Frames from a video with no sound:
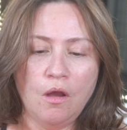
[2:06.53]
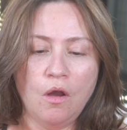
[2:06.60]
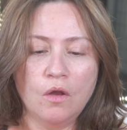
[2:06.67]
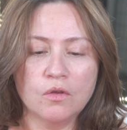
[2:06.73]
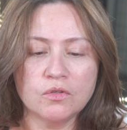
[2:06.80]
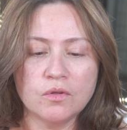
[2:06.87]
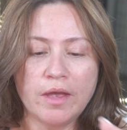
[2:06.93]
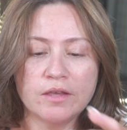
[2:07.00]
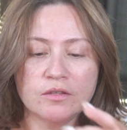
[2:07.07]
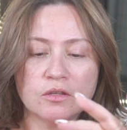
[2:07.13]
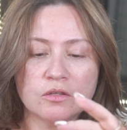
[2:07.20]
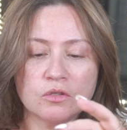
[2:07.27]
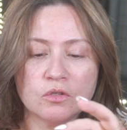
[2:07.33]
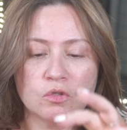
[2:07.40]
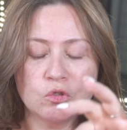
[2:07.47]
Also has
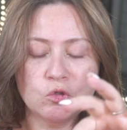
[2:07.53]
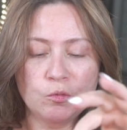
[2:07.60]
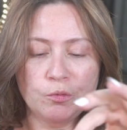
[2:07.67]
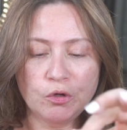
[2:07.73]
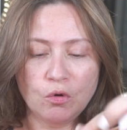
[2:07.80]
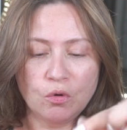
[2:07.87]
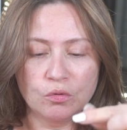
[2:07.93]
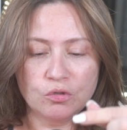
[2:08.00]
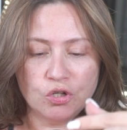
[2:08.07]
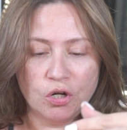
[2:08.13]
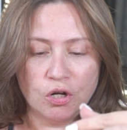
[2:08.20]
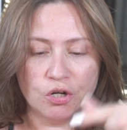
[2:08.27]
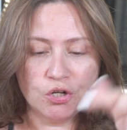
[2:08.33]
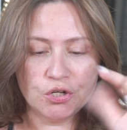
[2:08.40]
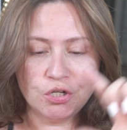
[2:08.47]
this super cool
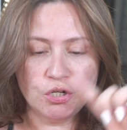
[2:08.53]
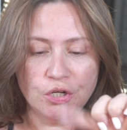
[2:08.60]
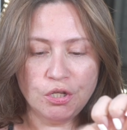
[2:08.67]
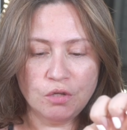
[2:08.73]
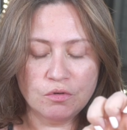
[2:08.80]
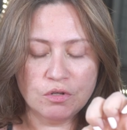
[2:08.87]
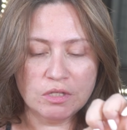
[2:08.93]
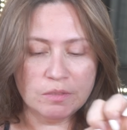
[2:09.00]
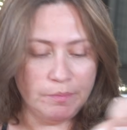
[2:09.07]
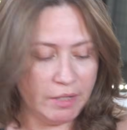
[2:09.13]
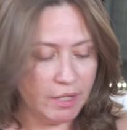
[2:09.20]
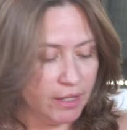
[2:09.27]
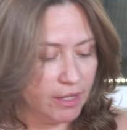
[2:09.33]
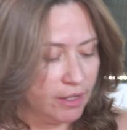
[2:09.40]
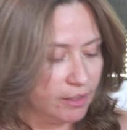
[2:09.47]
charger. You just plug it